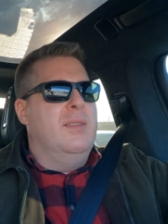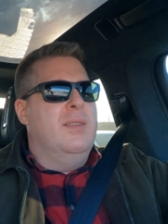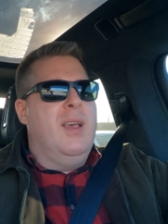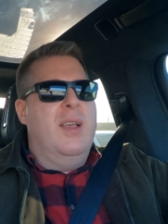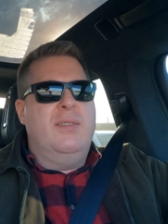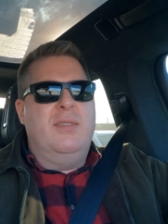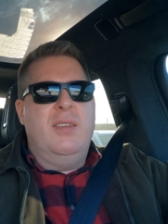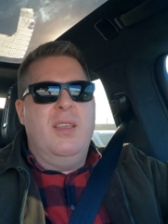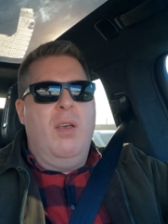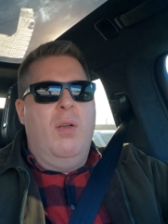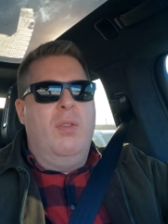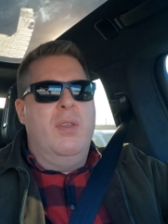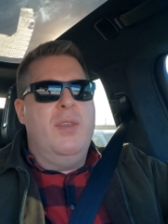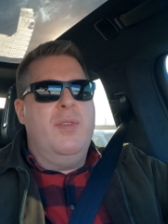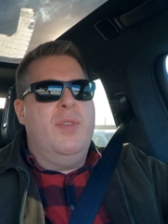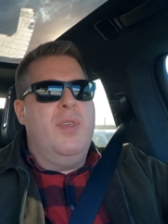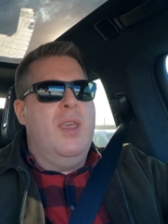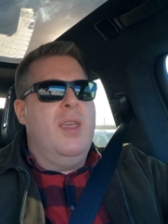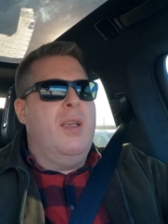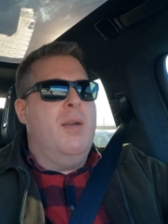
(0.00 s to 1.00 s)
That's the only
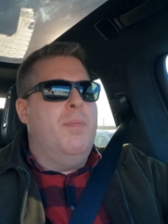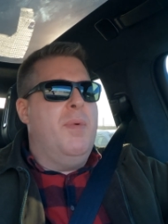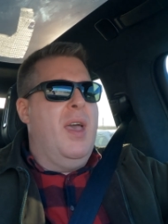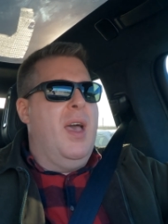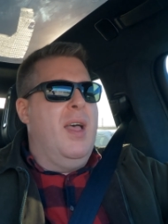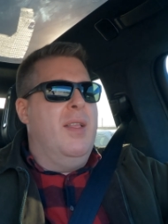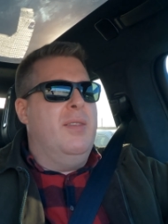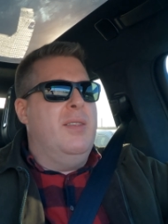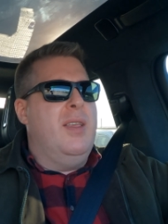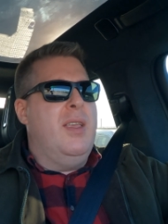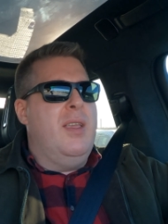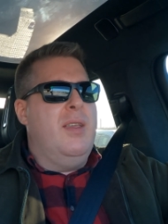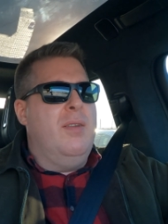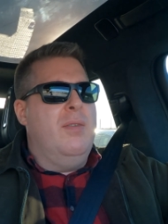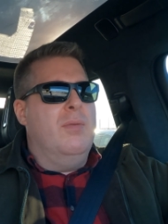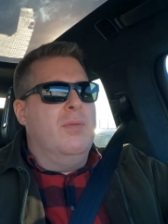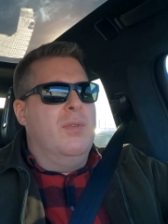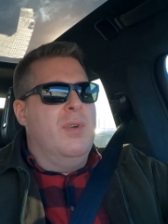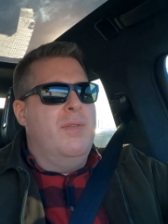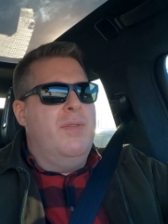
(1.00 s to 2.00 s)
thing about
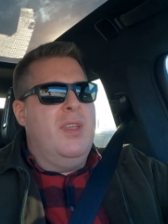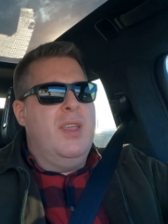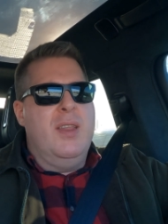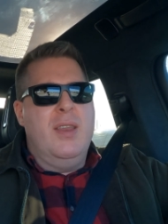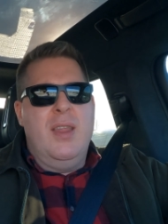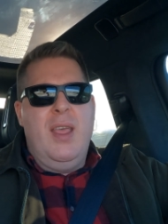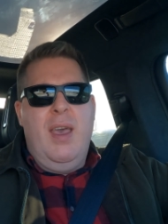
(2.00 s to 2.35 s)
the Rivian